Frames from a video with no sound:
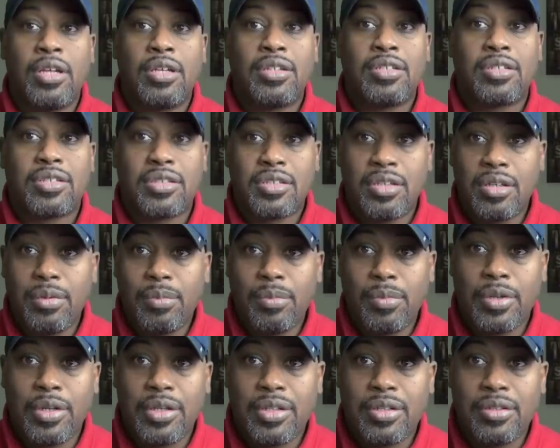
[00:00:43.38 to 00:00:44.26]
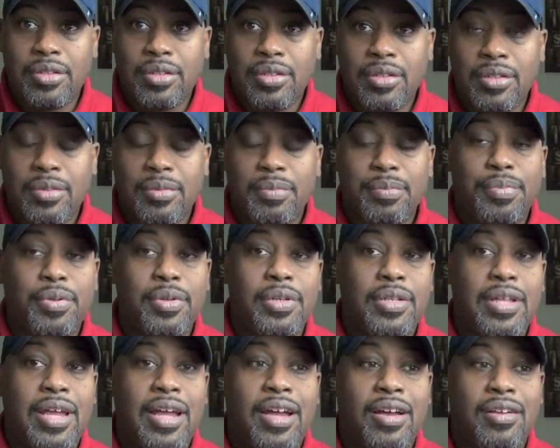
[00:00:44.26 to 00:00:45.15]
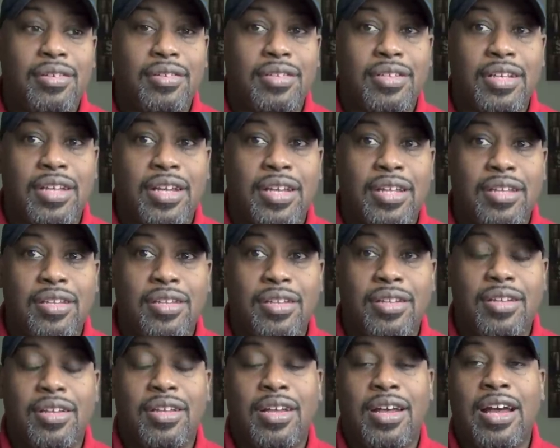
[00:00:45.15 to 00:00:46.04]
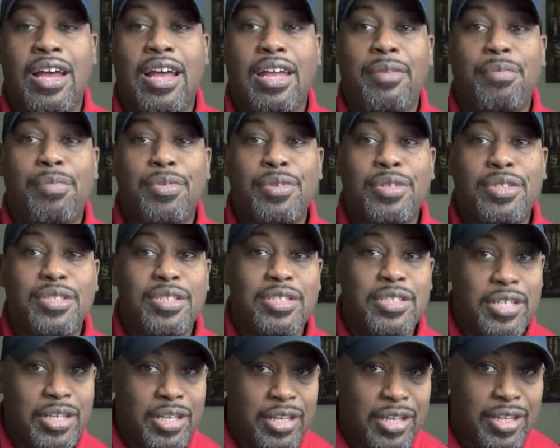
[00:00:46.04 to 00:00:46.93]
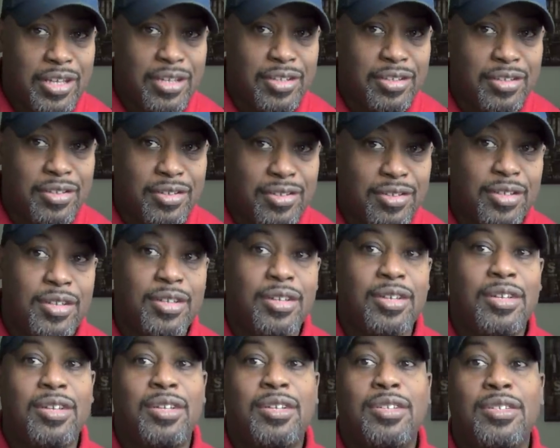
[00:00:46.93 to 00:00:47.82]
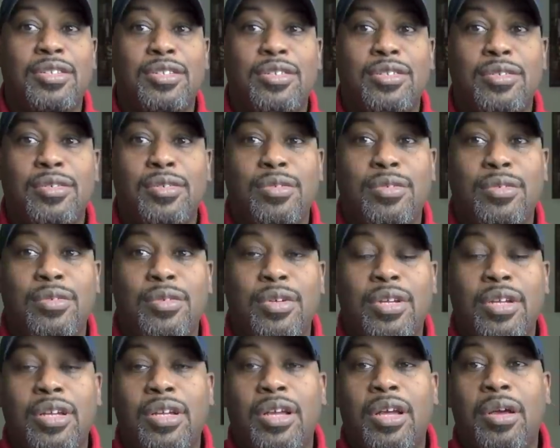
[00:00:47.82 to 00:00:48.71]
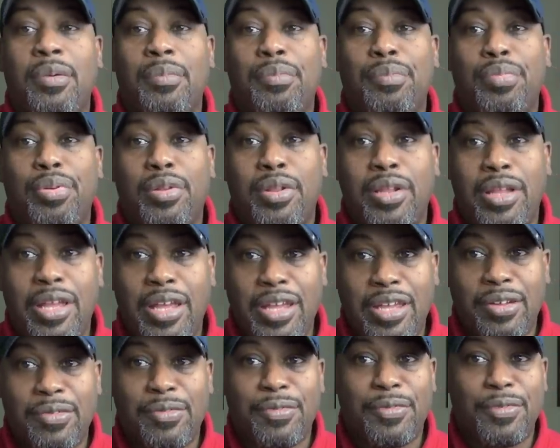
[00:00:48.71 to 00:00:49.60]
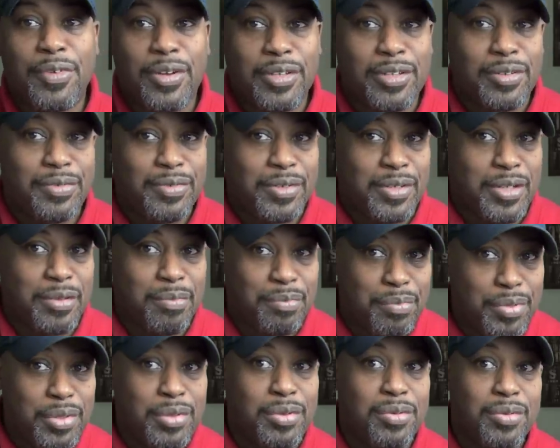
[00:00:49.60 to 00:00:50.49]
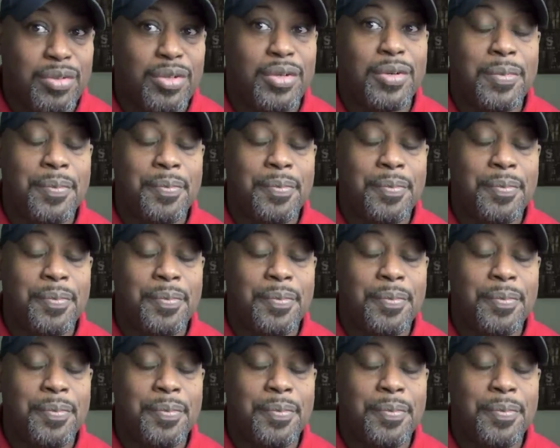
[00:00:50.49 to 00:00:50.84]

Someone put out that I pretend to play in front of the computer.